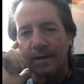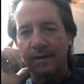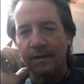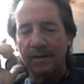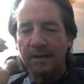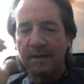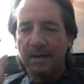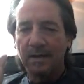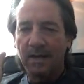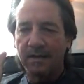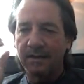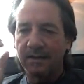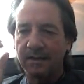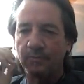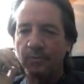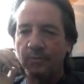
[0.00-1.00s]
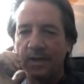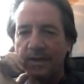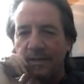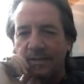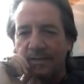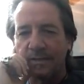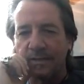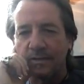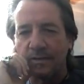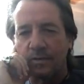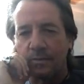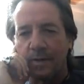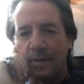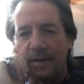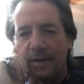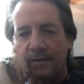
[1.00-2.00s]
And really, I didn't come back
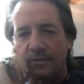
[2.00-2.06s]
enough